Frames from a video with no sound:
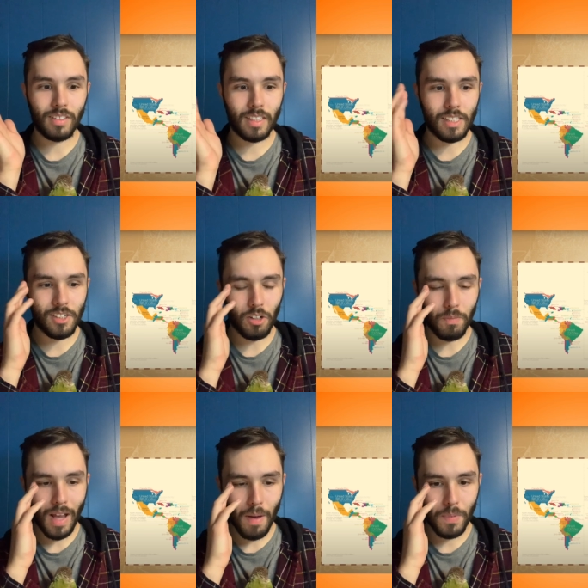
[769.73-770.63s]
digital
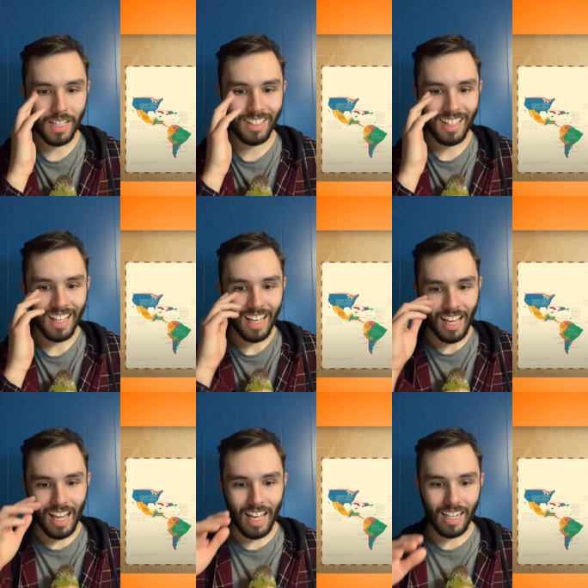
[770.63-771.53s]
mapping
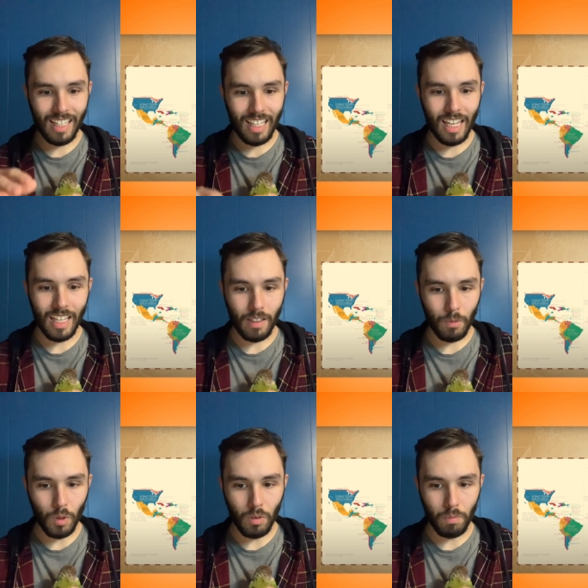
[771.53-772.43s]
and it
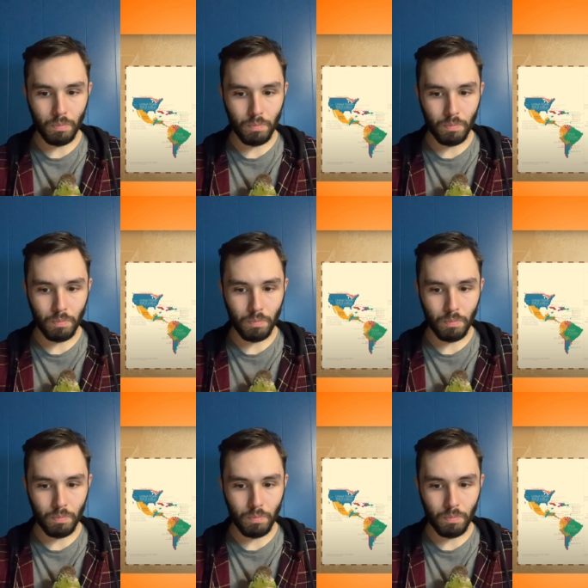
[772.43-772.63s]
will